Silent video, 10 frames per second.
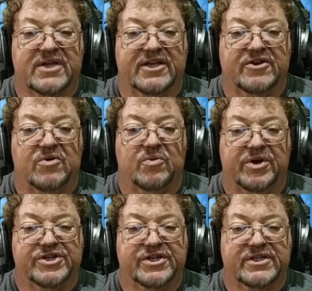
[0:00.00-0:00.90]
I don't
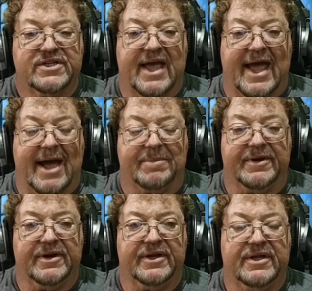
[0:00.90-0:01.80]
wish it to
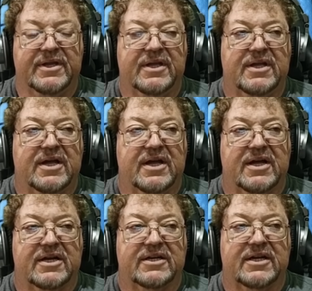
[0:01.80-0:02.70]
happen,
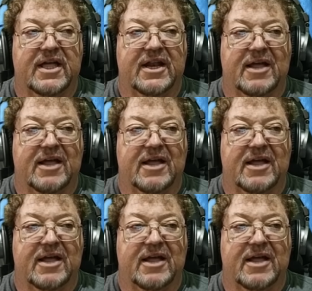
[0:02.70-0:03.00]
and